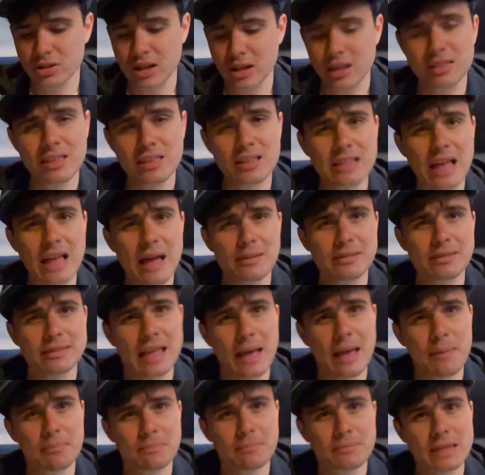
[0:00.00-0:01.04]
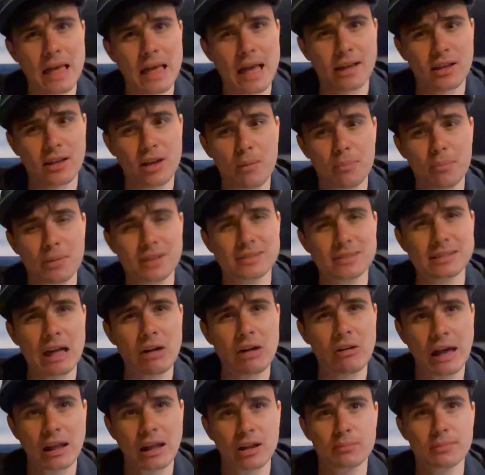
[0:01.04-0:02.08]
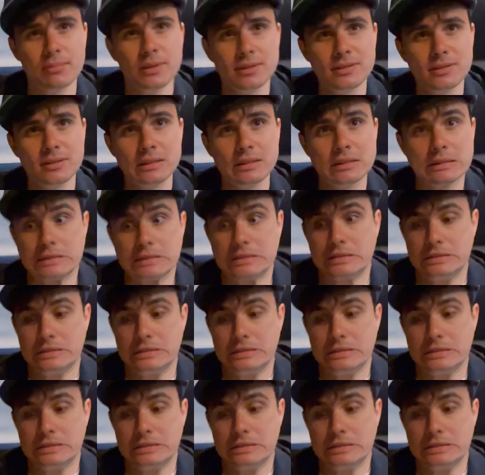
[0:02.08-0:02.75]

I think that company is now out of business.